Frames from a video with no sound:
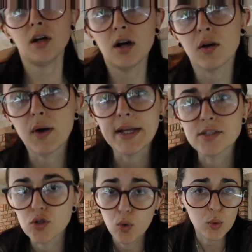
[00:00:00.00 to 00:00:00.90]
All right,
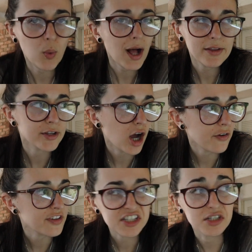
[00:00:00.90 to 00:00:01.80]
so while the
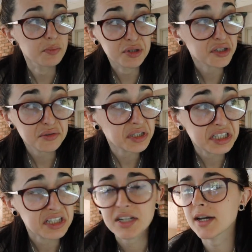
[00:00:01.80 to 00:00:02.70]
coffee's
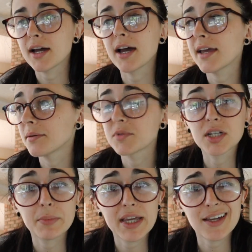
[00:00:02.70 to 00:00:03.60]
brewing, I am
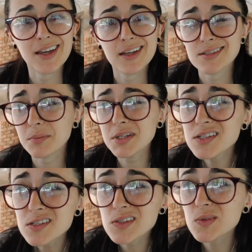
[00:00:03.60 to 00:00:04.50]
gonna make
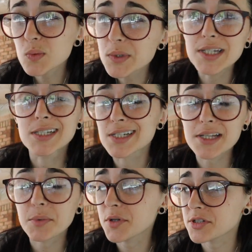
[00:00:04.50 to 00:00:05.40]
something sweet because
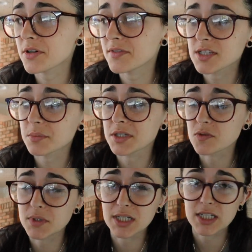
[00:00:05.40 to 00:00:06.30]
I'm always craving something
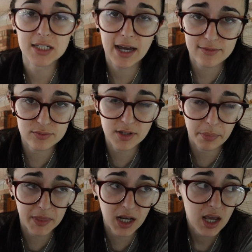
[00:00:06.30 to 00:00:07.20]
sweet and I didn't have
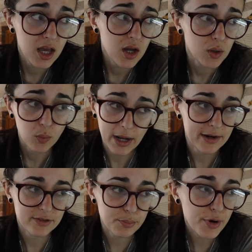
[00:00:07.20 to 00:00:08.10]
something right
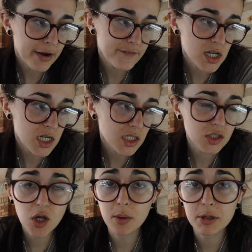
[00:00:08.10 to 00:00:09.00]
after breakfast.
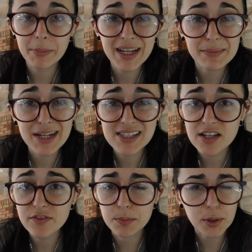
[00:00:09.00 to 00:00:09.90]
So I'm gonna make
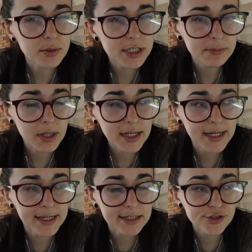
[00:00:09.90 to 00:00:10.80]
myself a protein mug
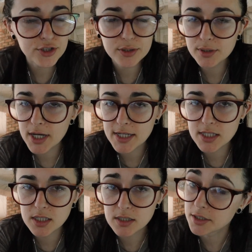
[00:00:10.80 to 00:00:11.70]
cake and I'll show you guys
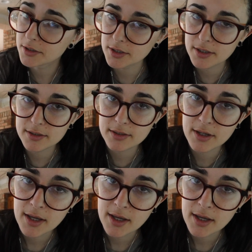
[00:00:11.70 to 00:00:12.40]
the secret on